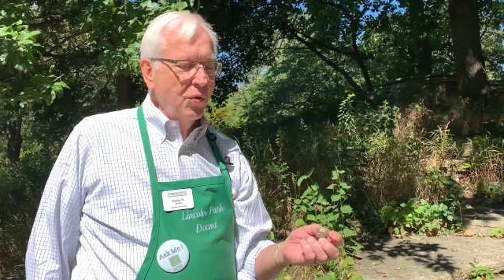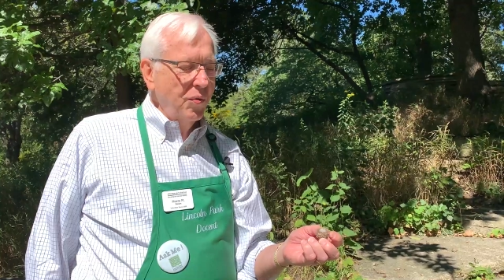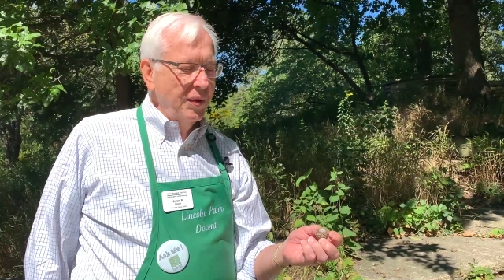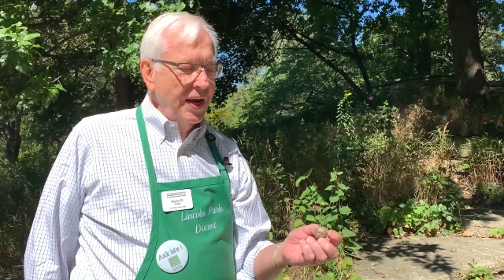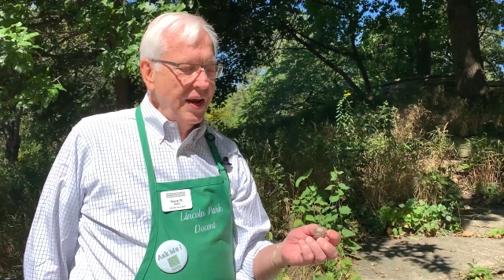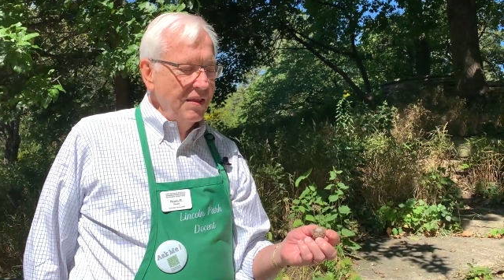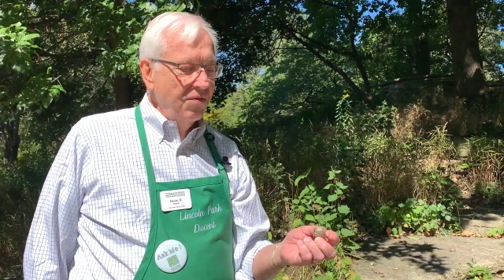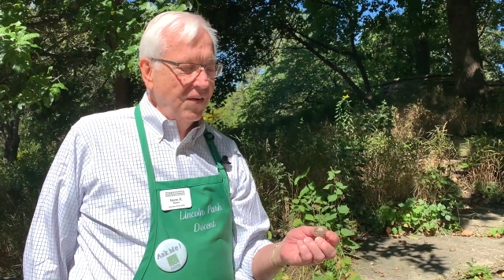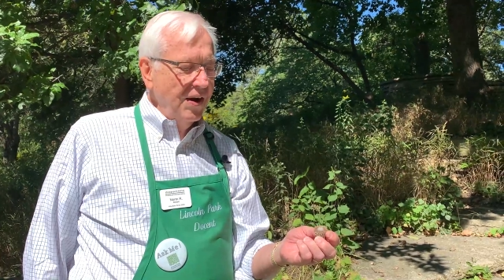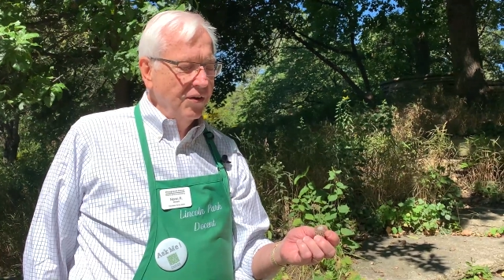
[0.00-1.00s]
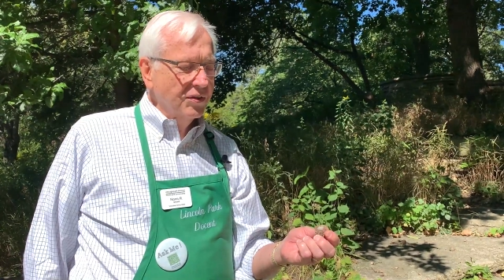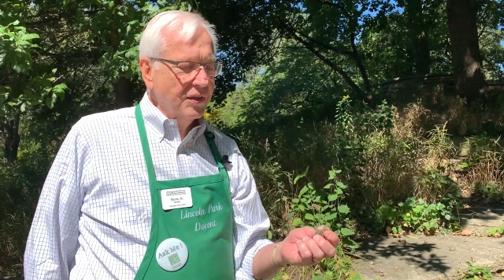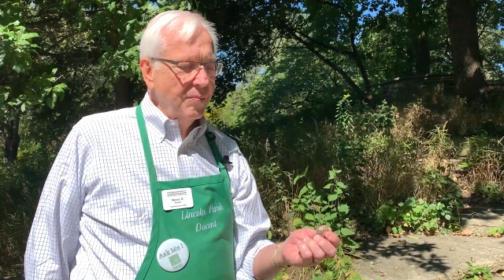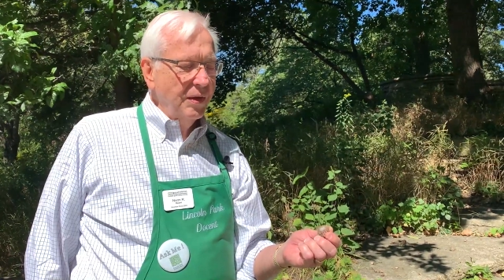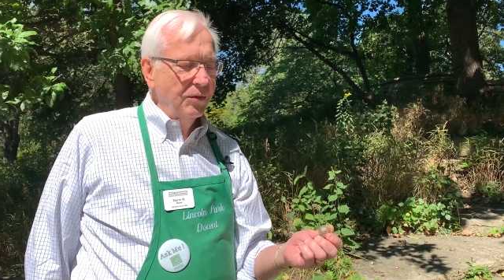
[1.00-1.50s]
So when we had the fires
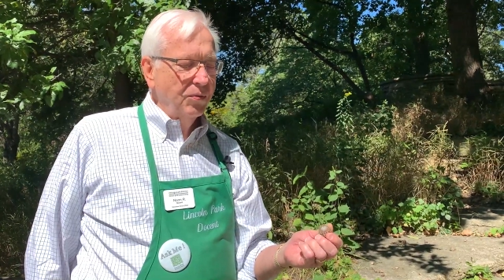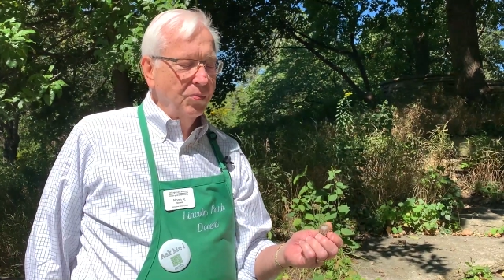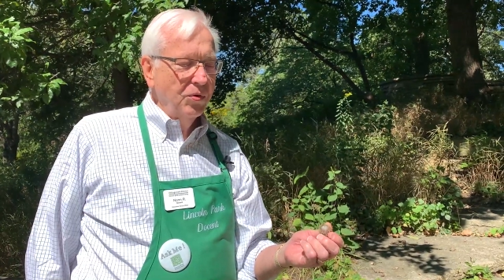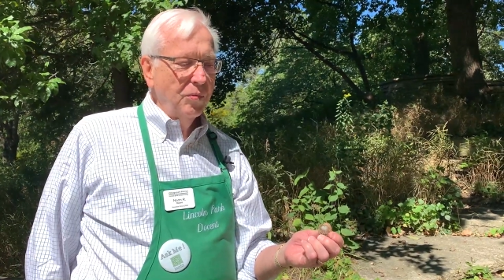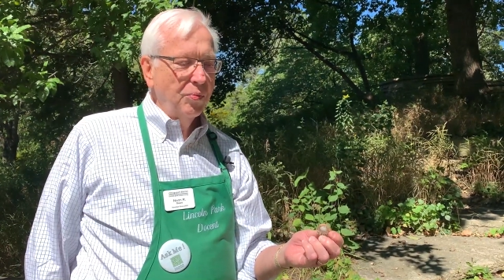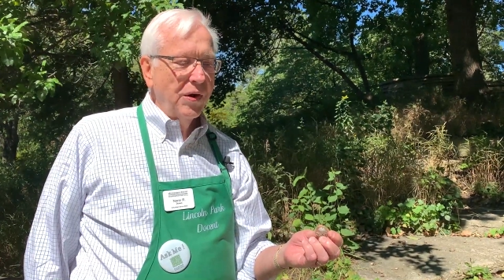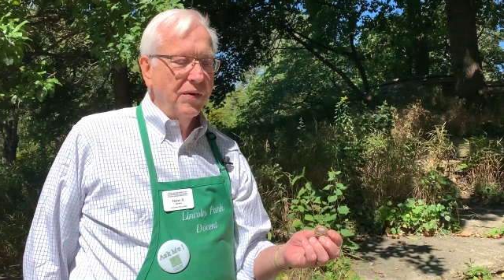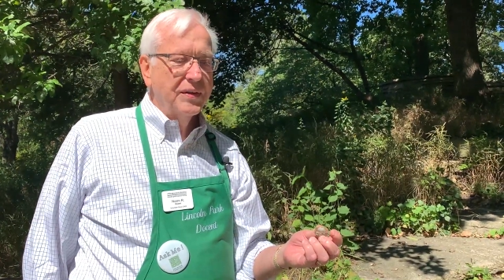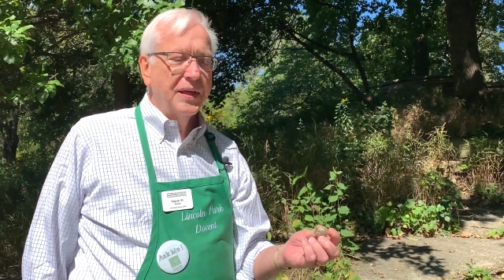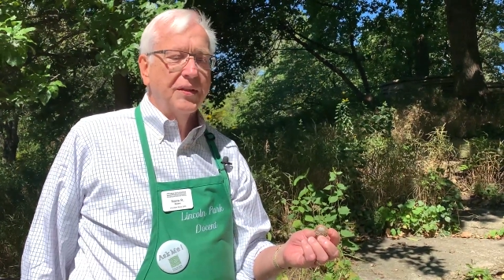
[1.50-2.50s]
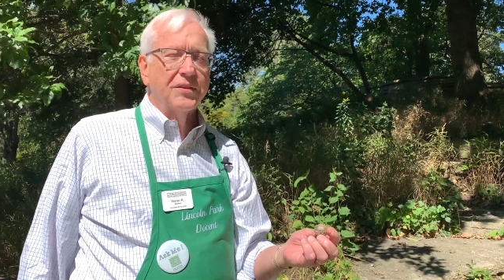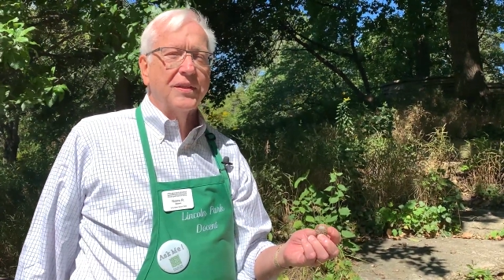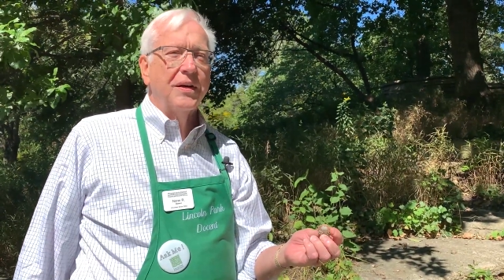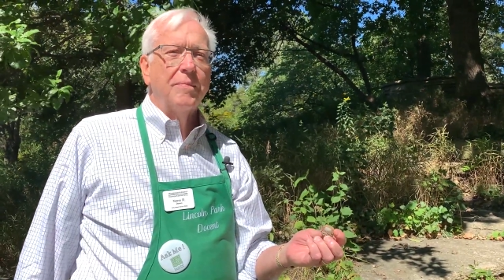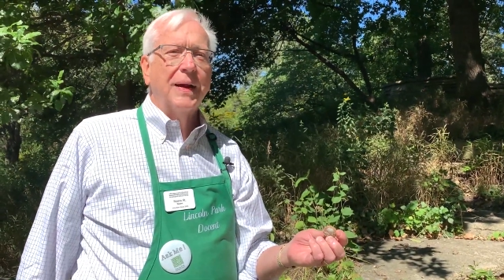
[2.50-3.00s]
coming through the prairies, either
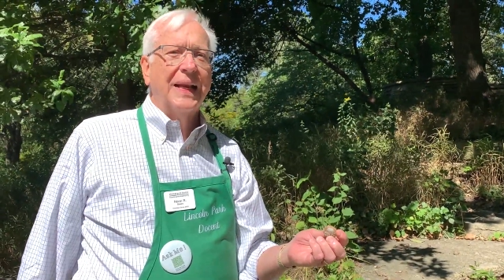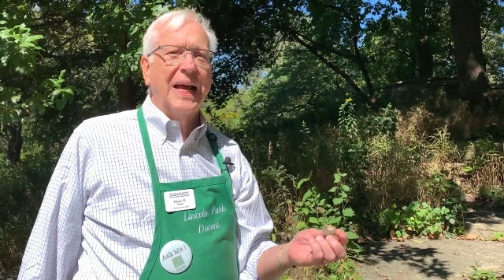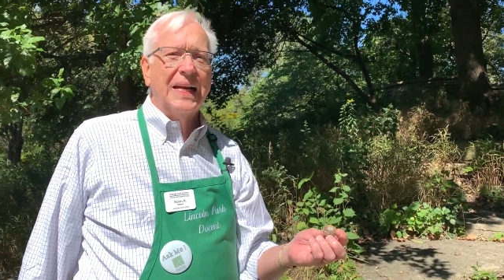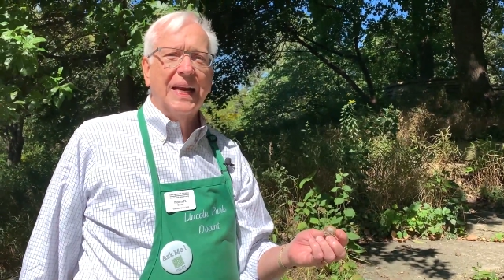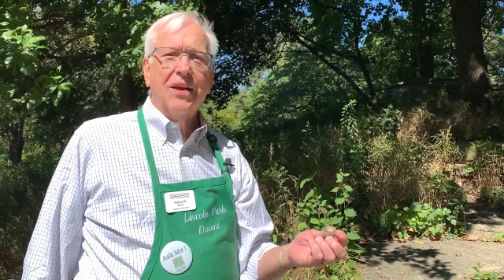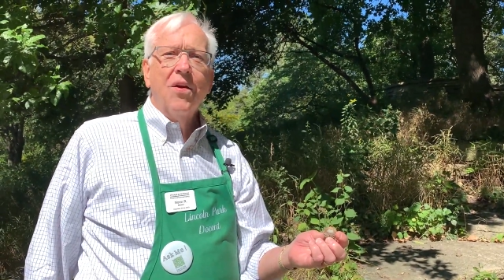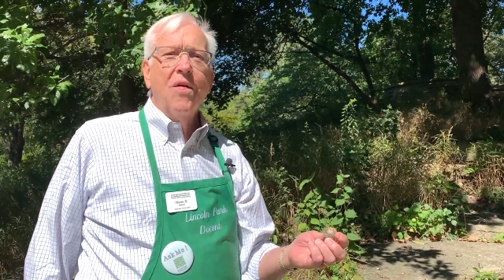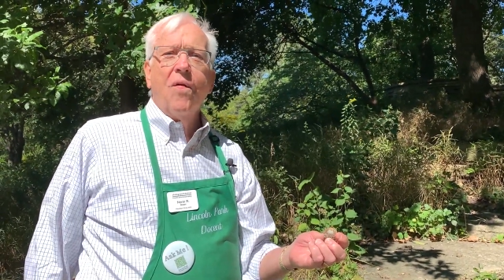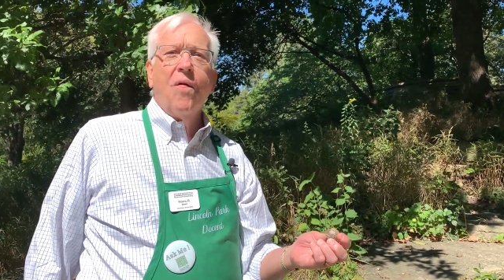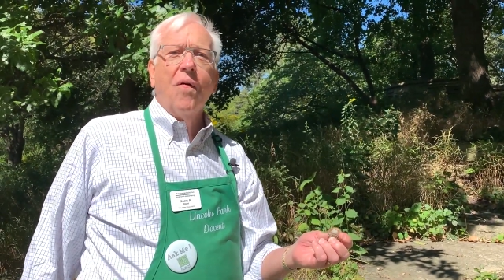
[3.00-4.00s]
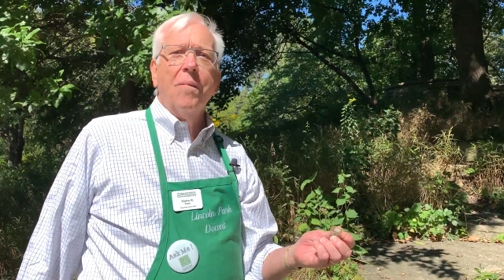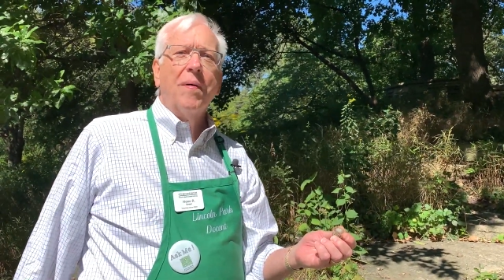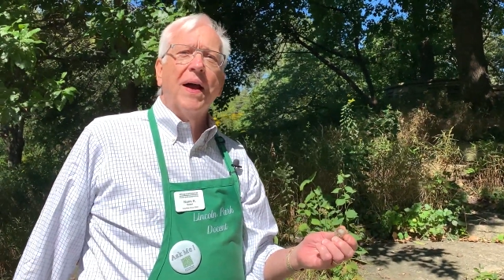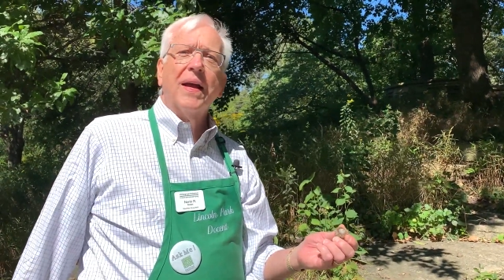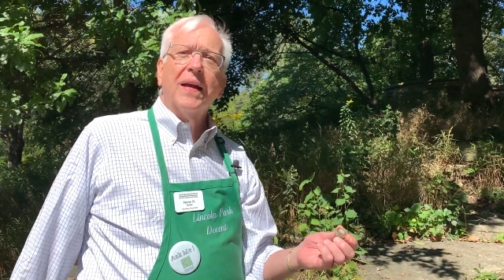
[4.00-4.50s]
started by lightning or
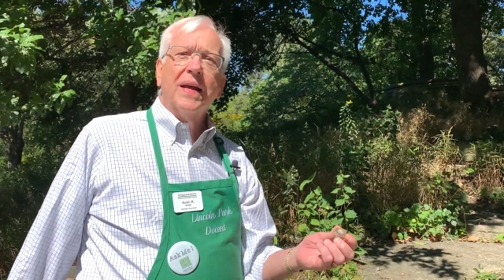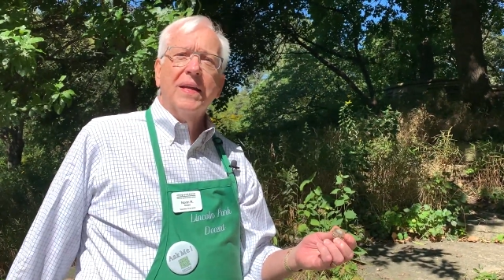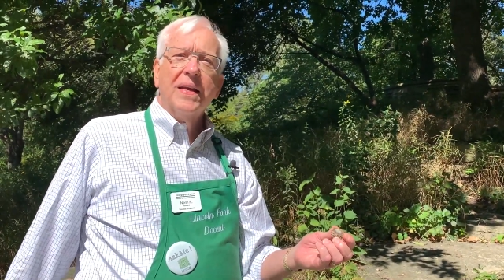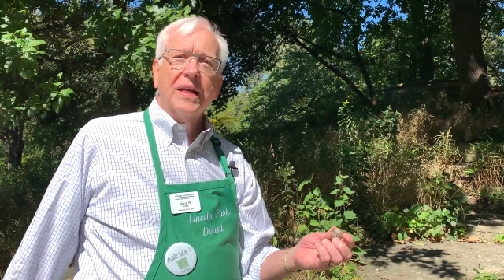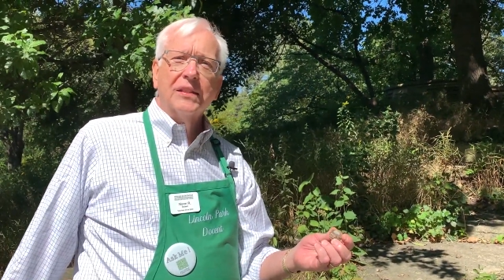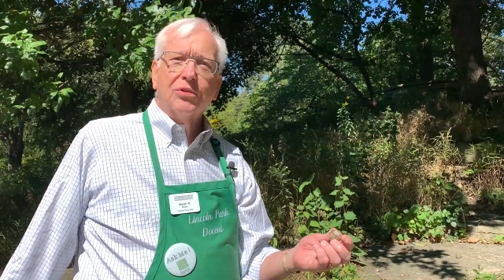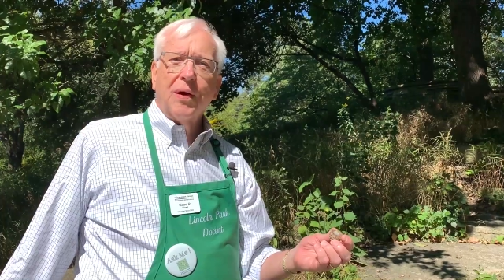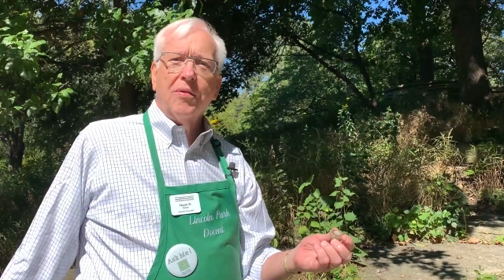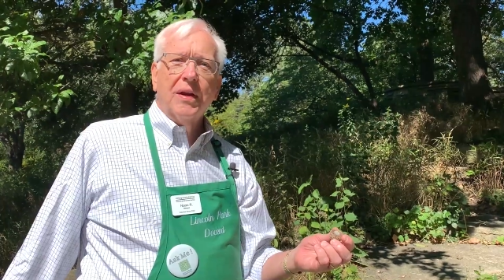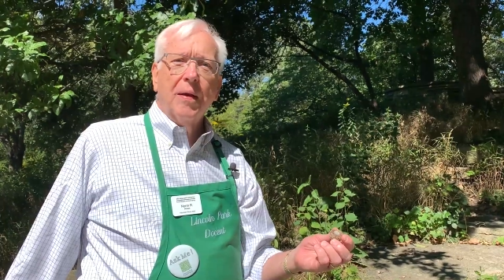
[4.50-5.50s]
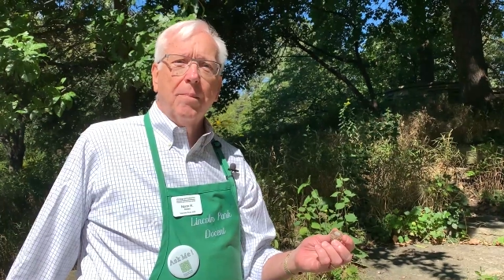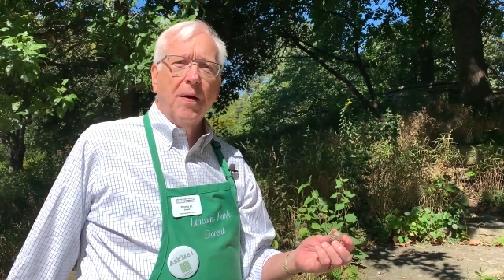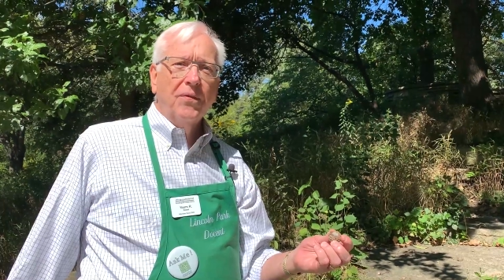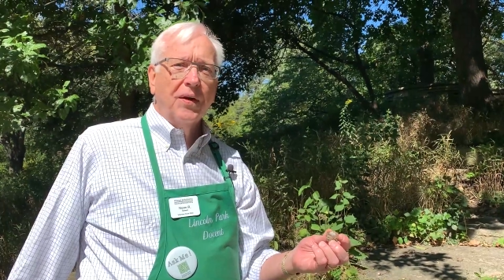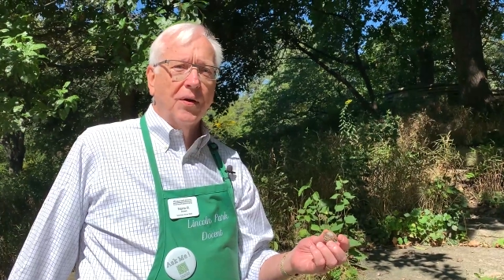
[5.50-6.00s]
by Indians rounding up
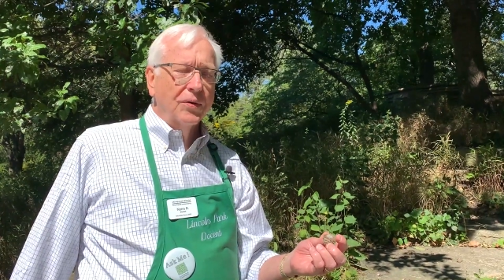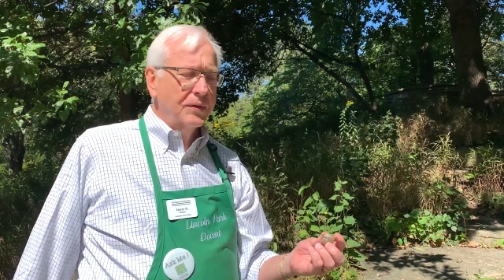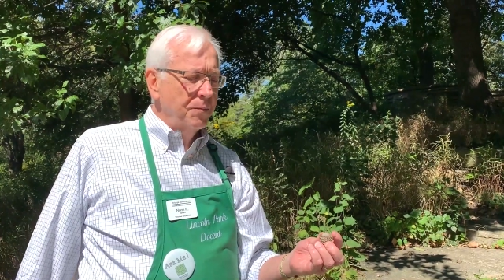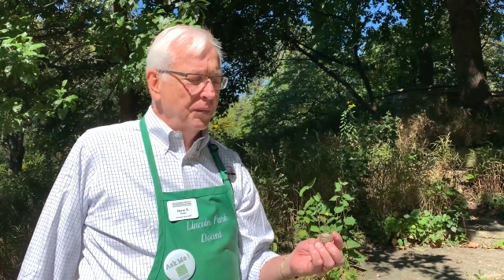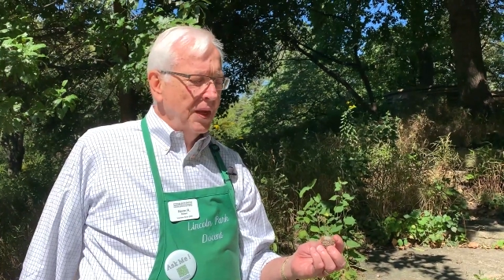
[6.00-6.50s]
buffaloes,